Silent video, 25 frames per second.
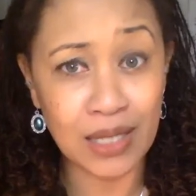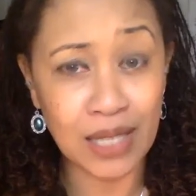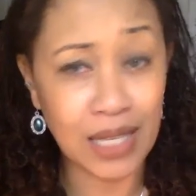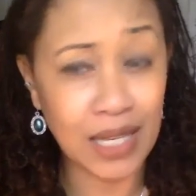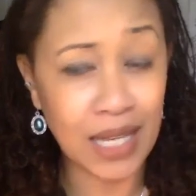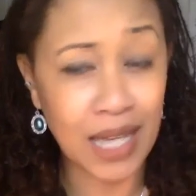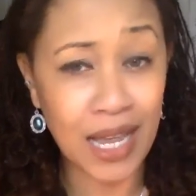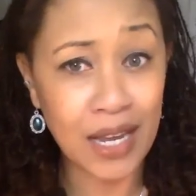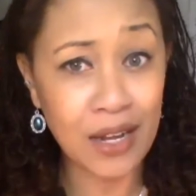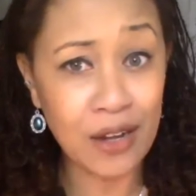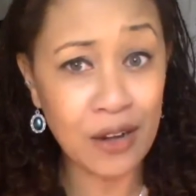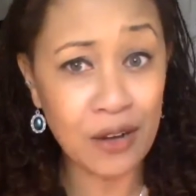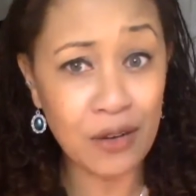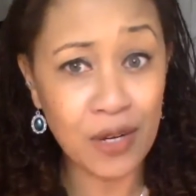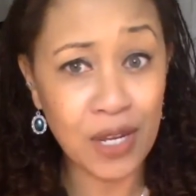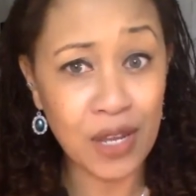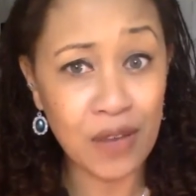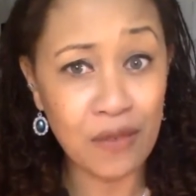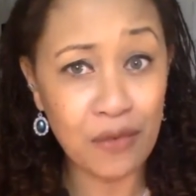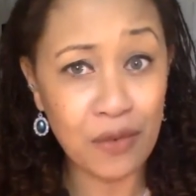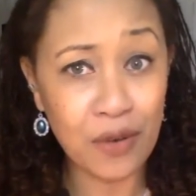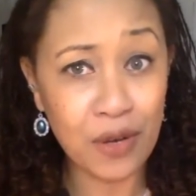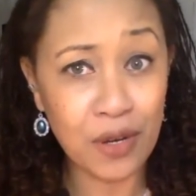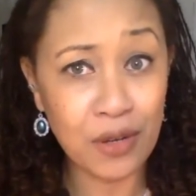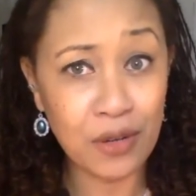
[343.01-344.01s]
Like, I don't
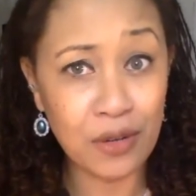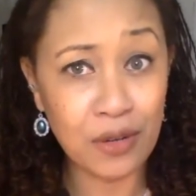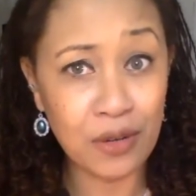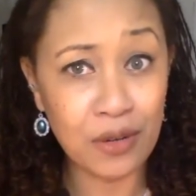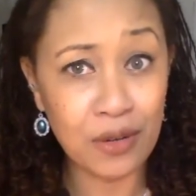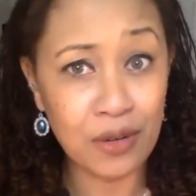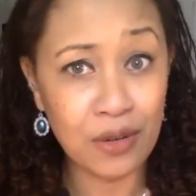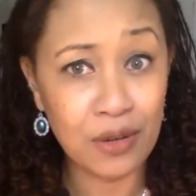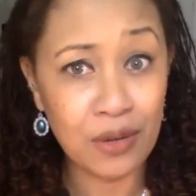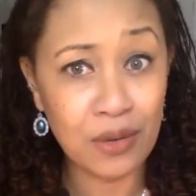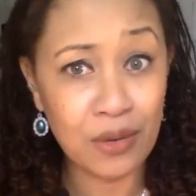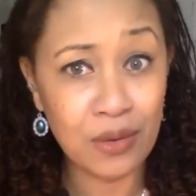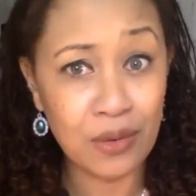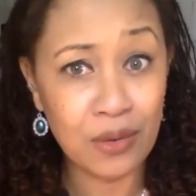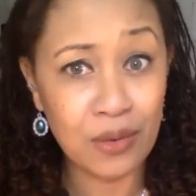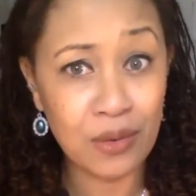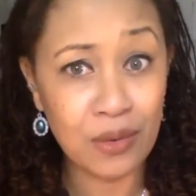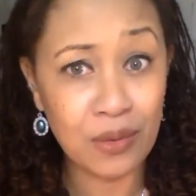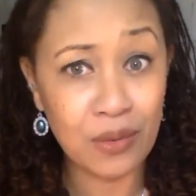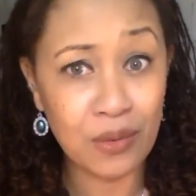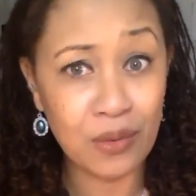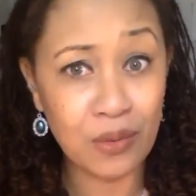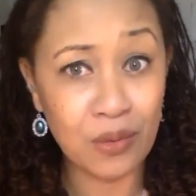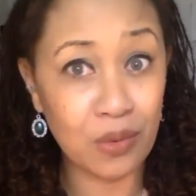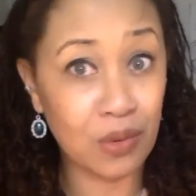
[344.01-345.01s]
even
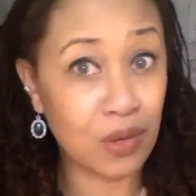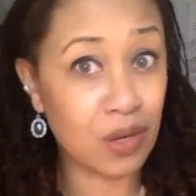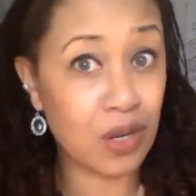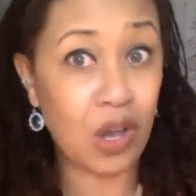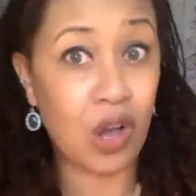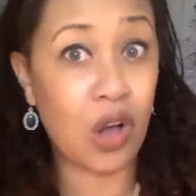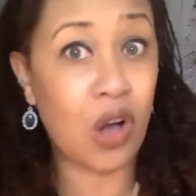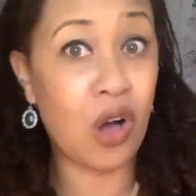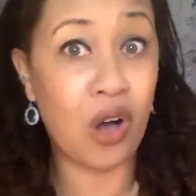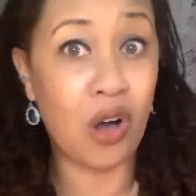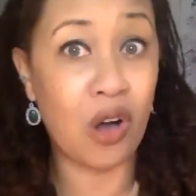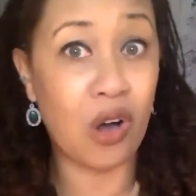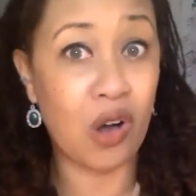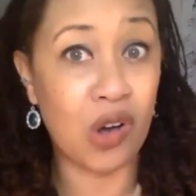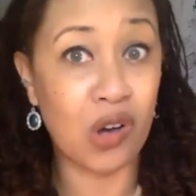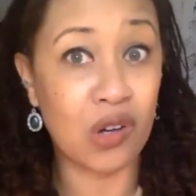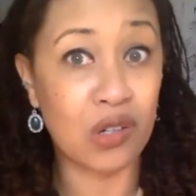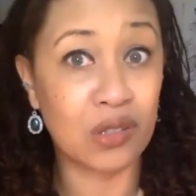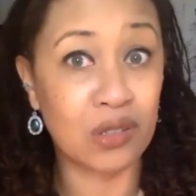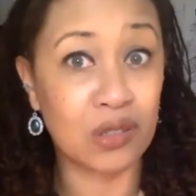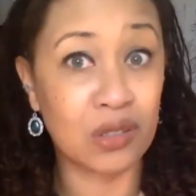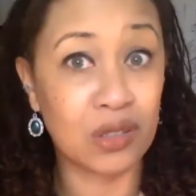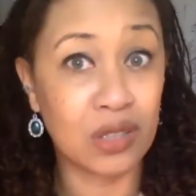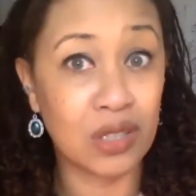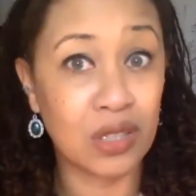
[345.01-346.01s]

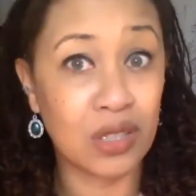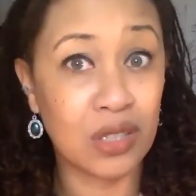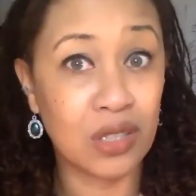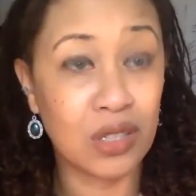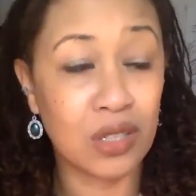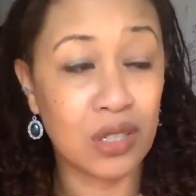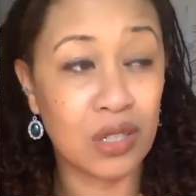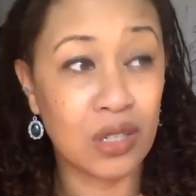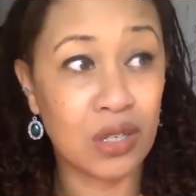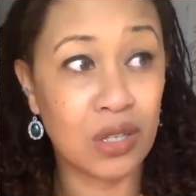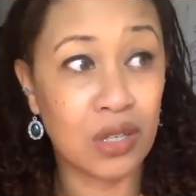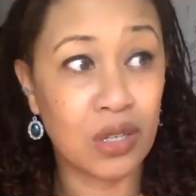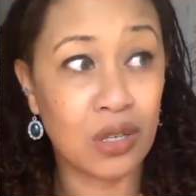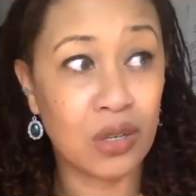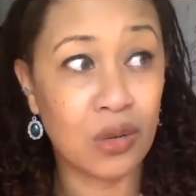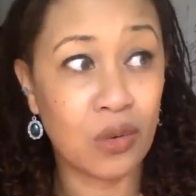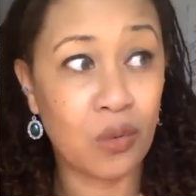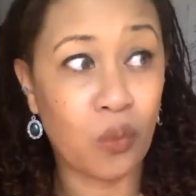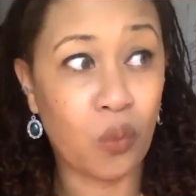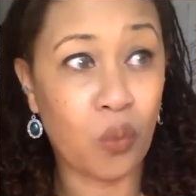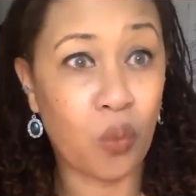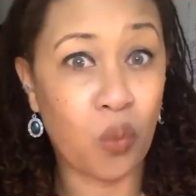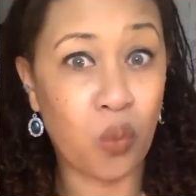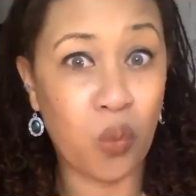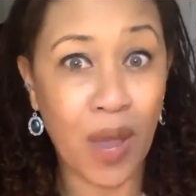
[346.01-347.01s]
recall
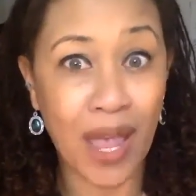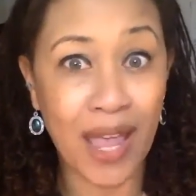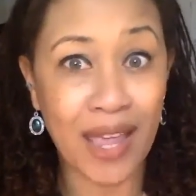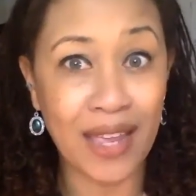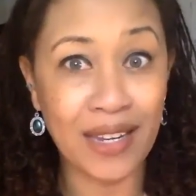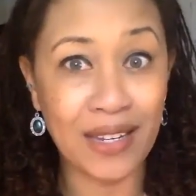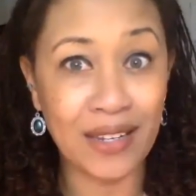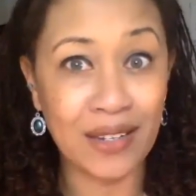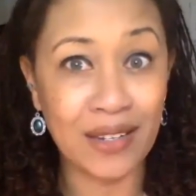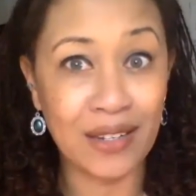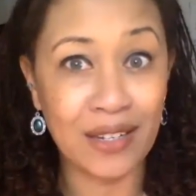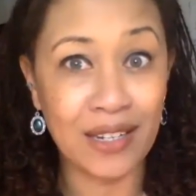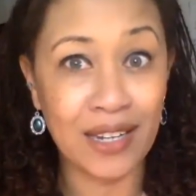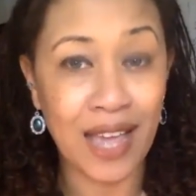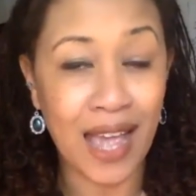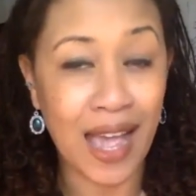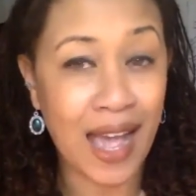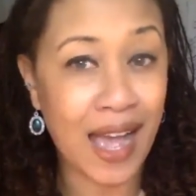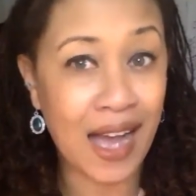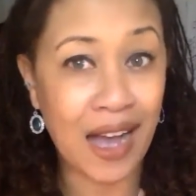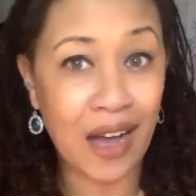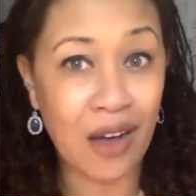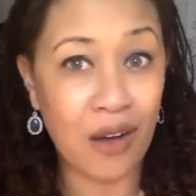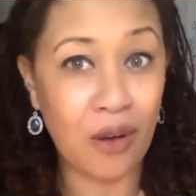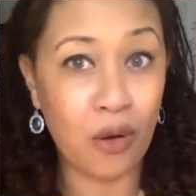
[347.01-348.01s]
when,
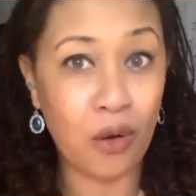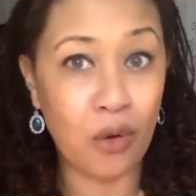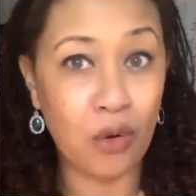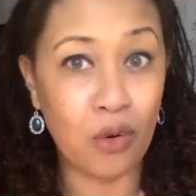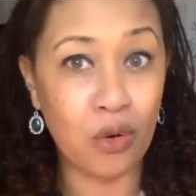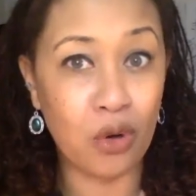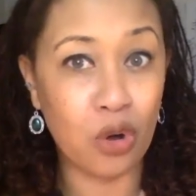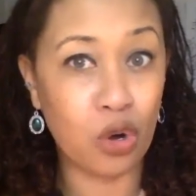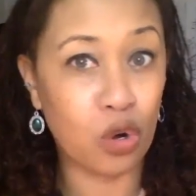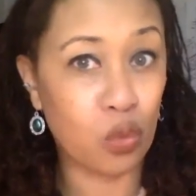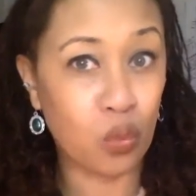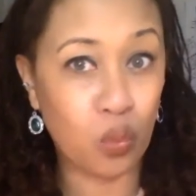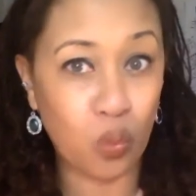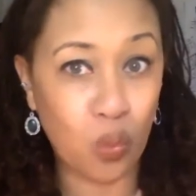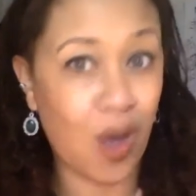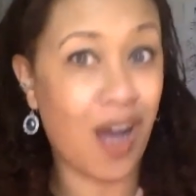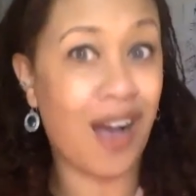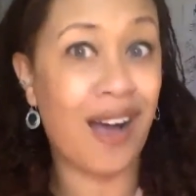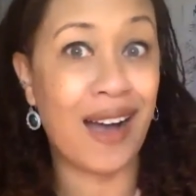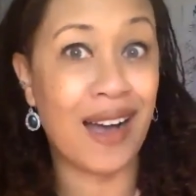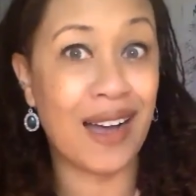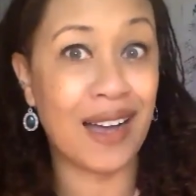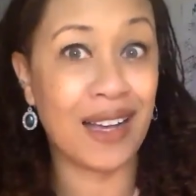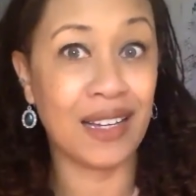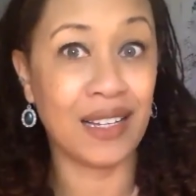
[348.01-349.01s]
how, or
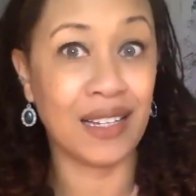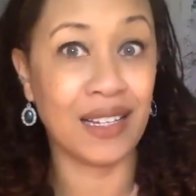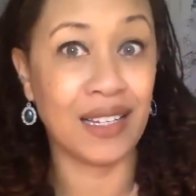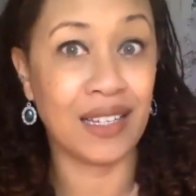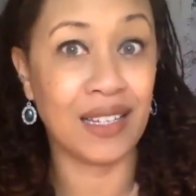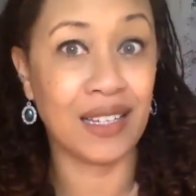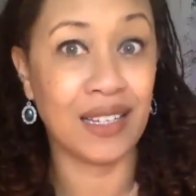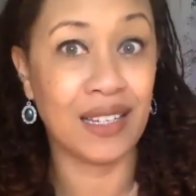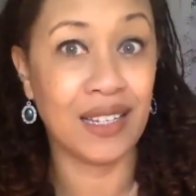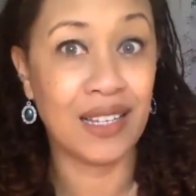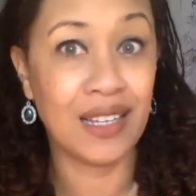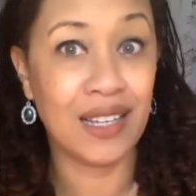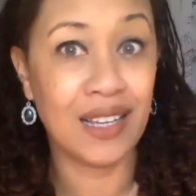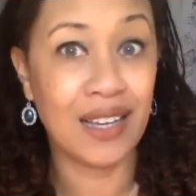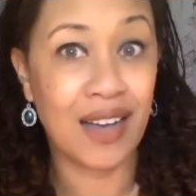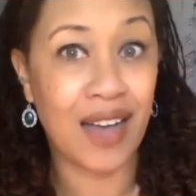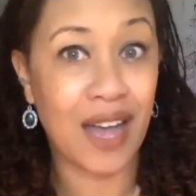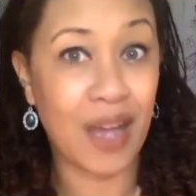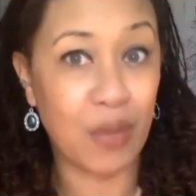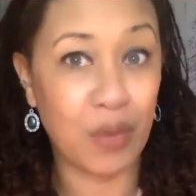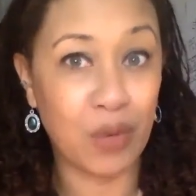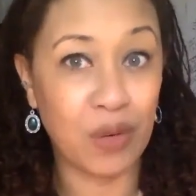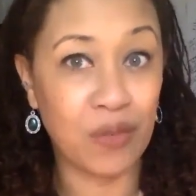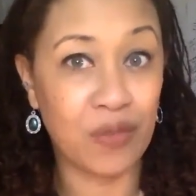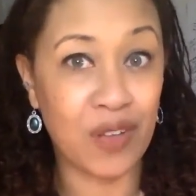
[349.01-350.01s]
why
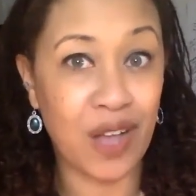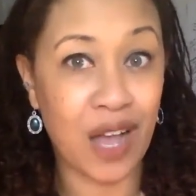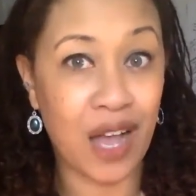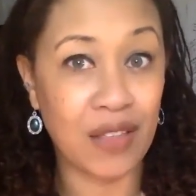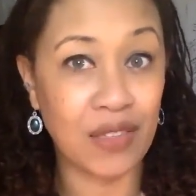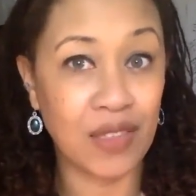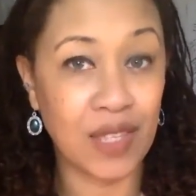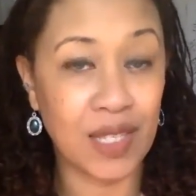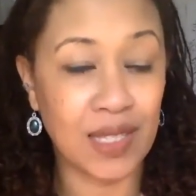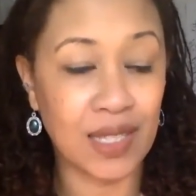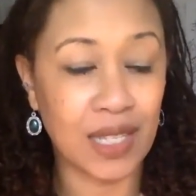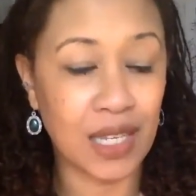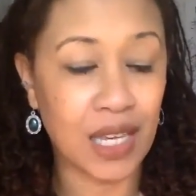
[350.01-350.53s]
I would have gotten this.